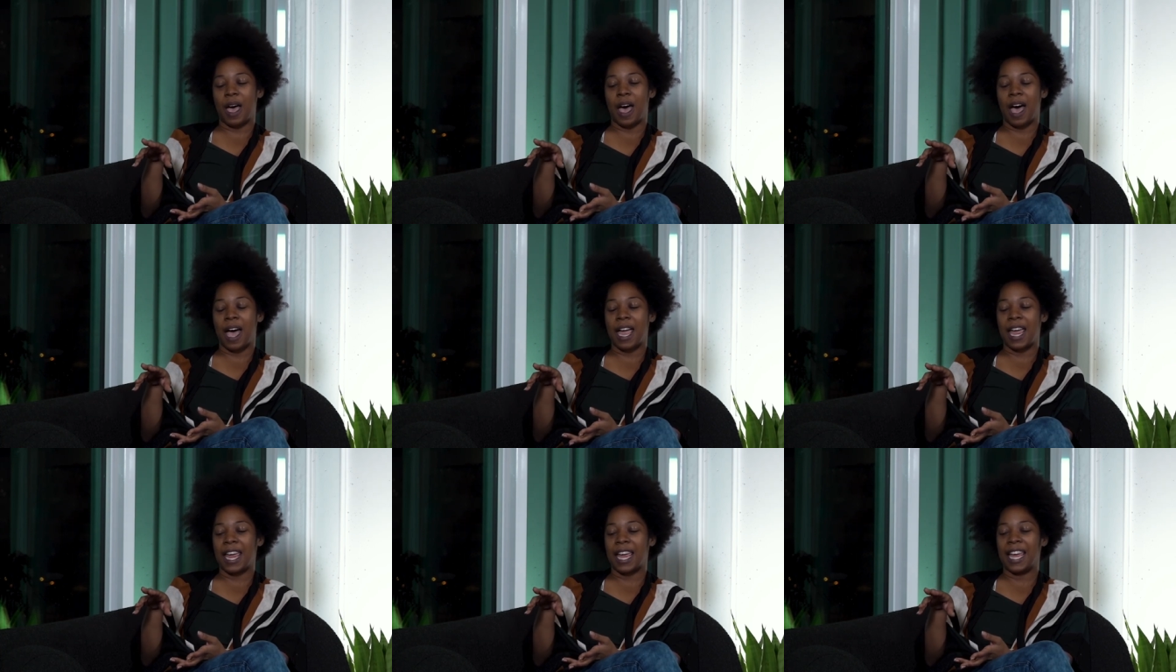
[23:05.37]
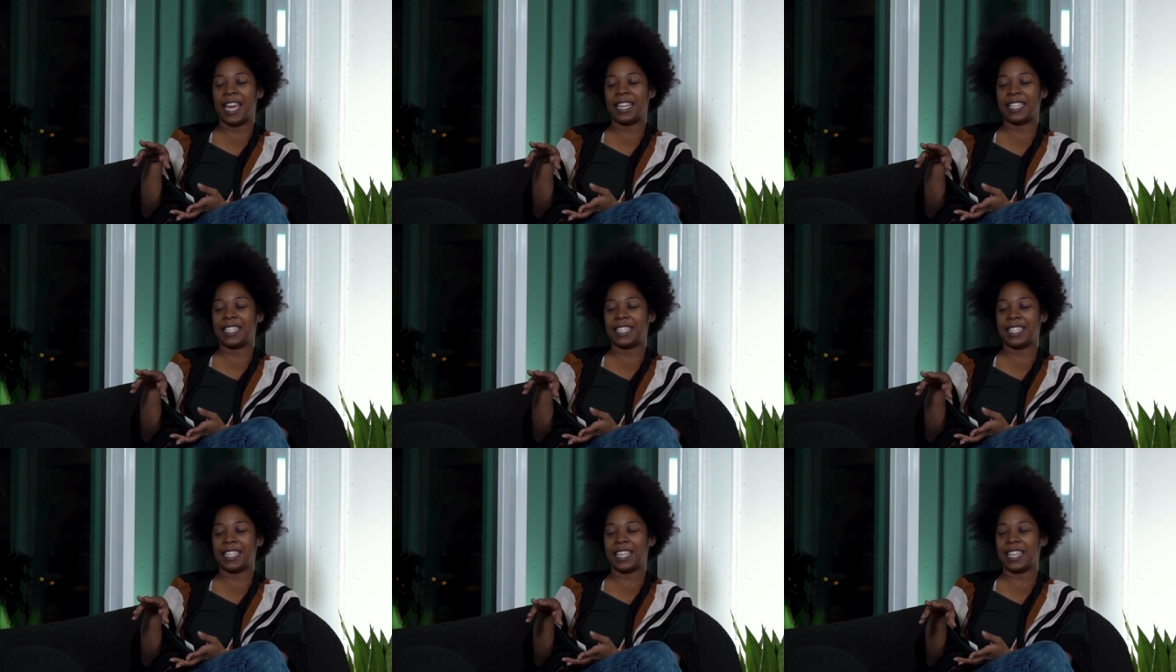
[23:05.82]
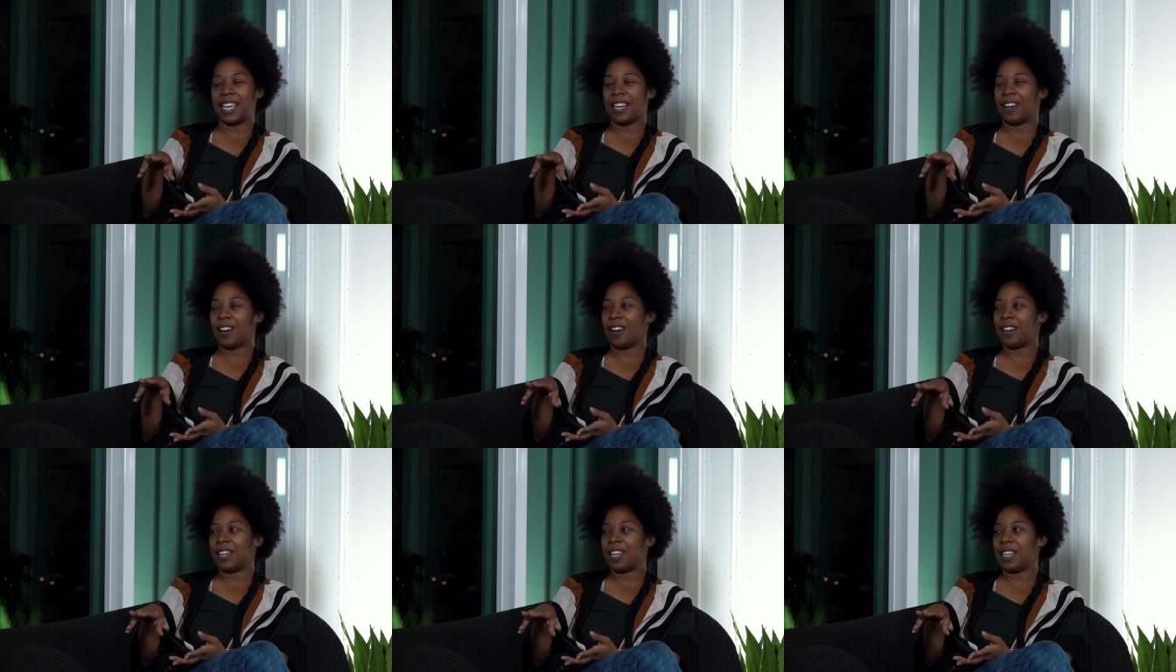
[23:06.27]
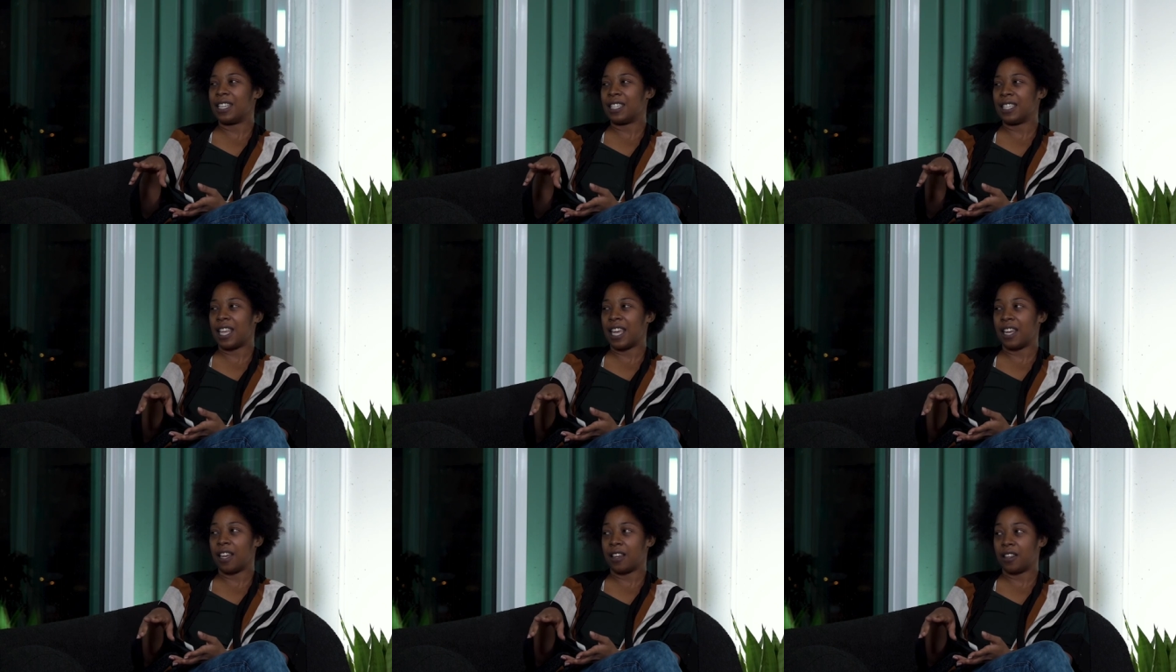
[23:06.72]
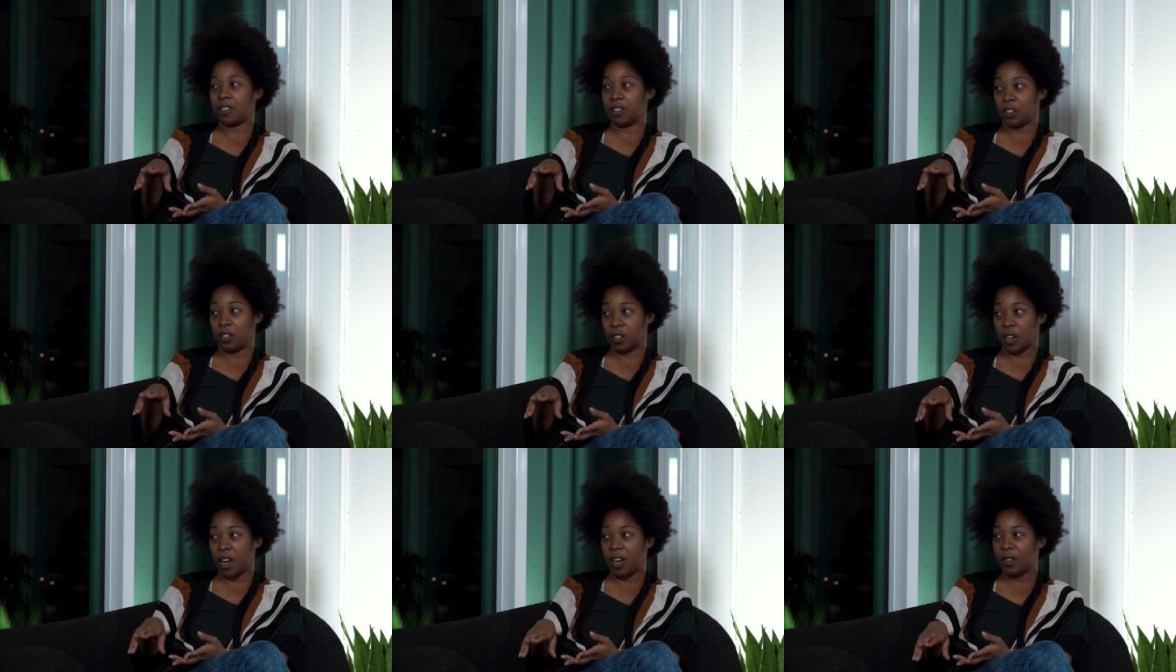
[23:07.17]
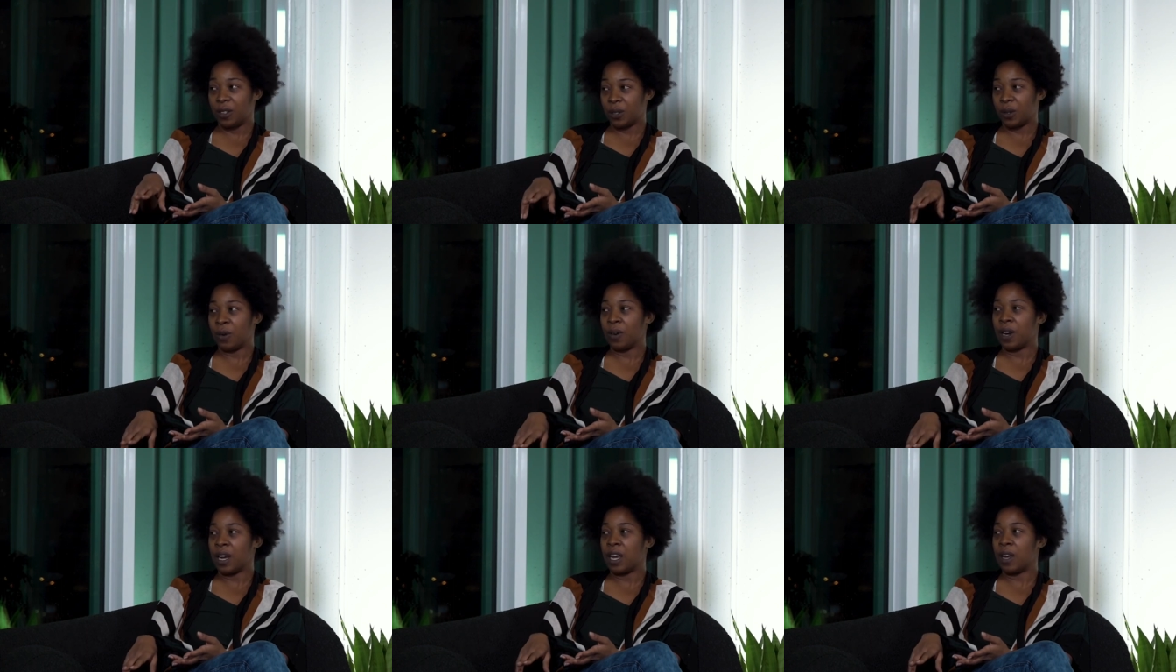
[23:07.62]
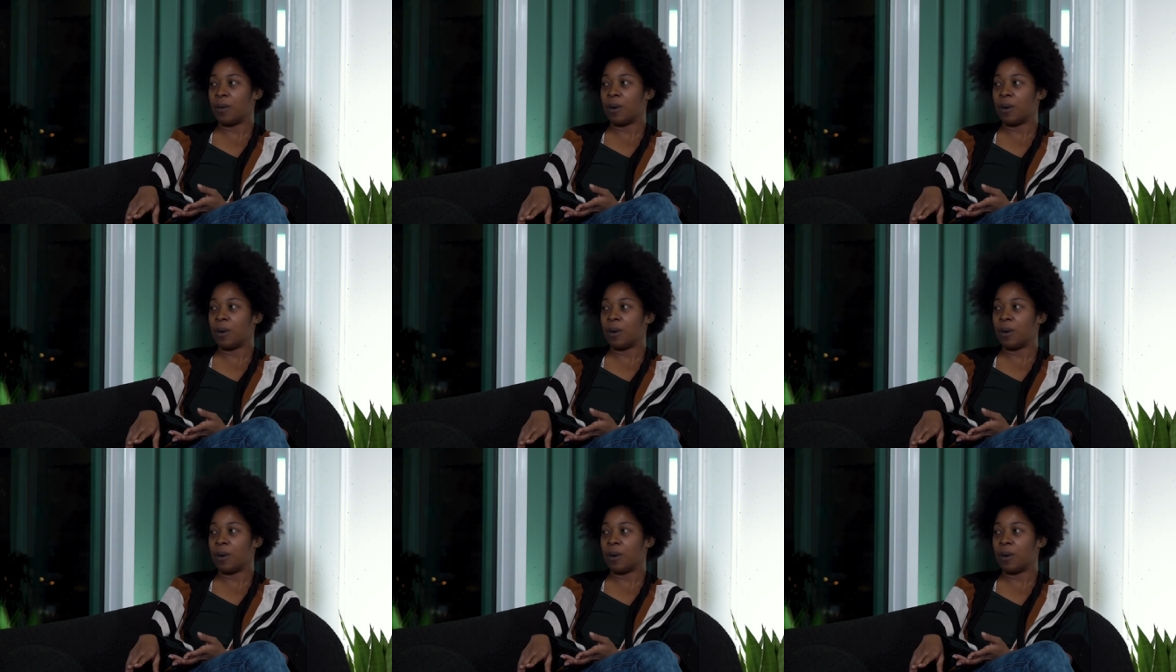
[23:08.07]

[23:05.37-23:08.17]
I hate to say that Kanye is like John Tory,